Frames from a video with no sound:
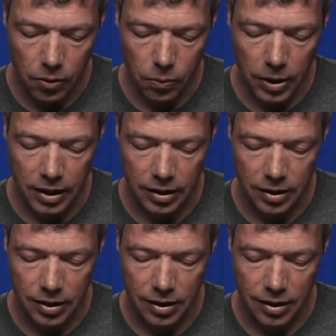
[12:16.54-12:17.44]
when
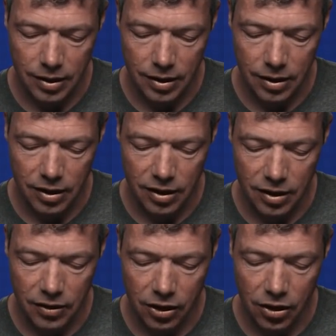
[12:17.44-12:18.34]

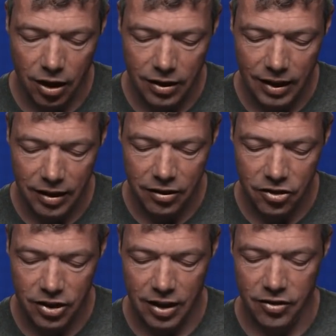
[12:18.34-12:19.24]
the current
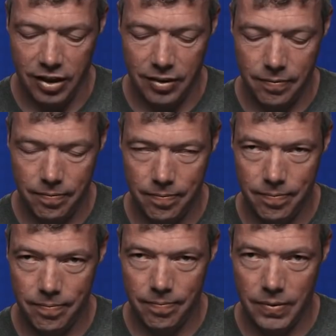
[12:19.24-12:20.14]
isn't changing,
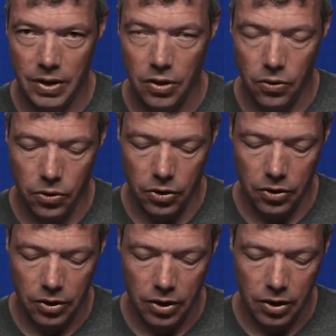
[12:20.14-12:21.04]

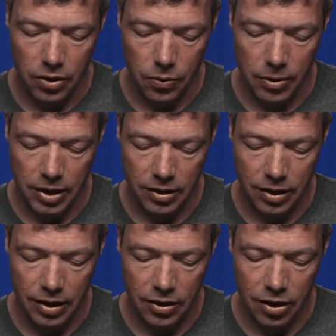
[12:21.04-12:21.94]
or when
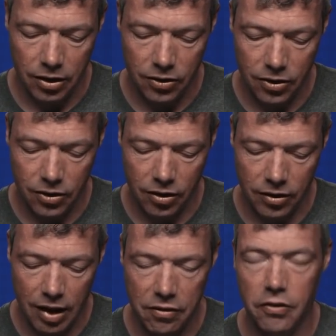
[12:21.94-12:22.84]
an inductor
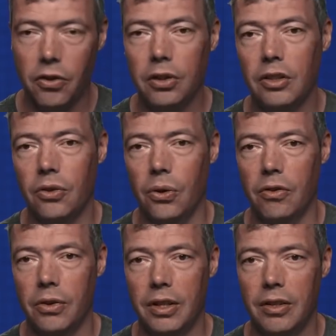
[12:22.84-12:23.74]
doesn't have a voltage
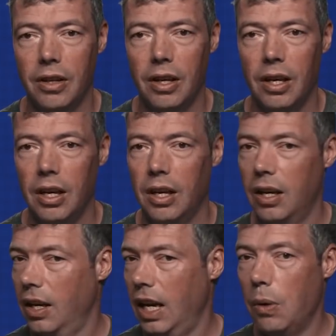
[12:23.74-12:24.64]
over it,
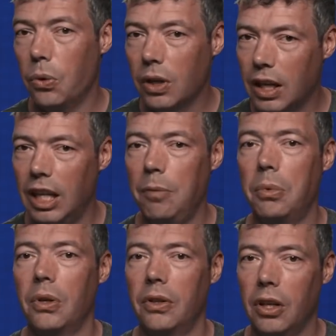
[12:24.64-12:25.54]
it will
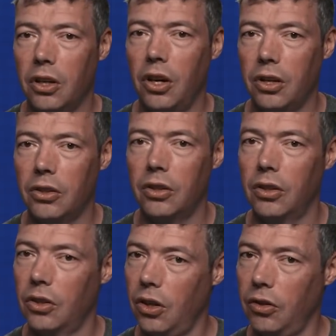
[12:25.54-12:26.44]
keep the current
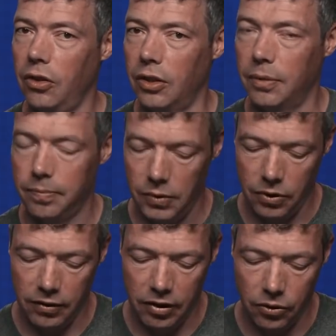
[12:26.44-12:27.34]
constant.
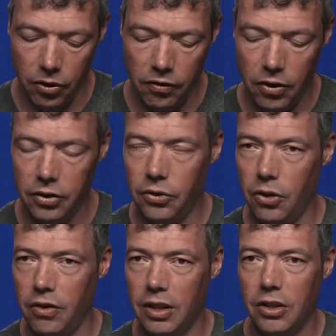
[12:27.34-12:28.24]
So if there's no voltage
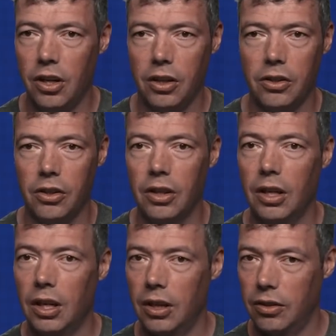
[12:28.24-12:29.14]
over an inductor,
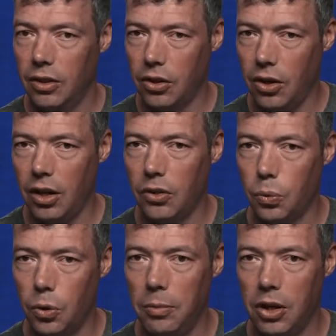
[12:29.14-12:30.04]
the
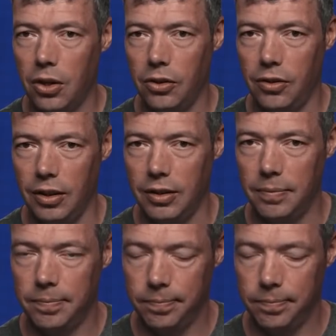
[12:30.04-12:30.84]
current will be constant.